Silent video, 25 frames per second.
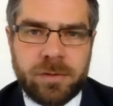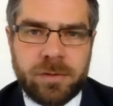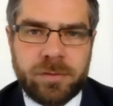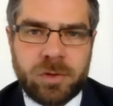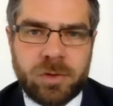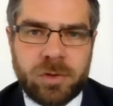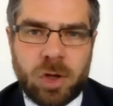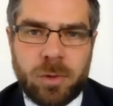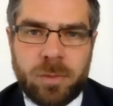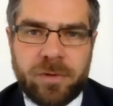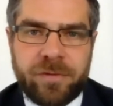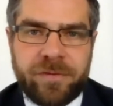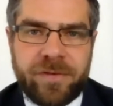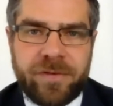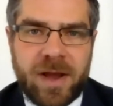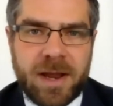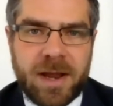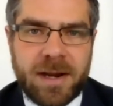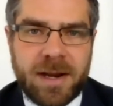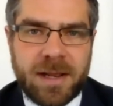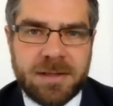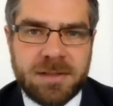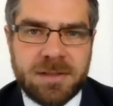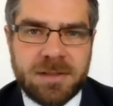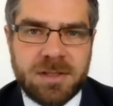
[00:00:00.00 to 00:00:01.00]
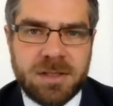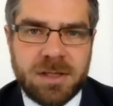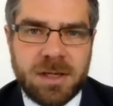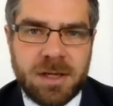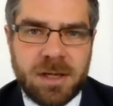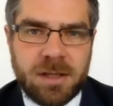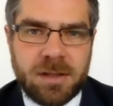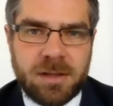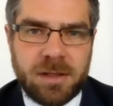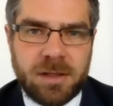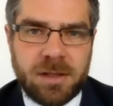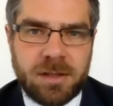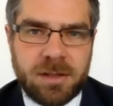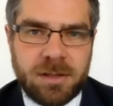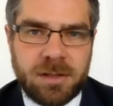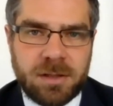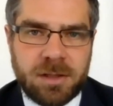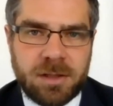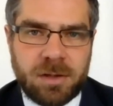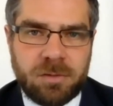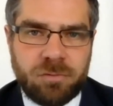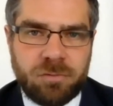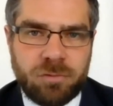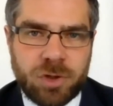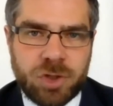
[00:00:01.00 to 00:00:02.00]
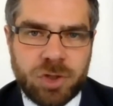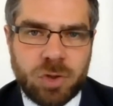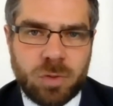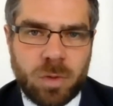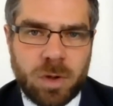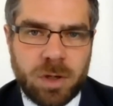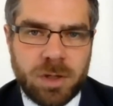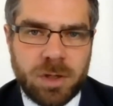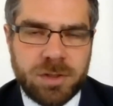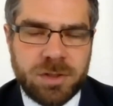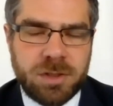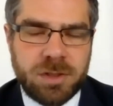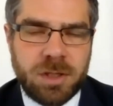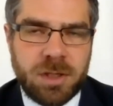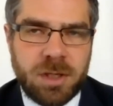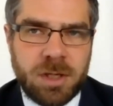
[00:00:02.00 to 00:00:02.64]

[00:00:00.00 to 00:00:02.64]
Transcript: global finance than than Russia was.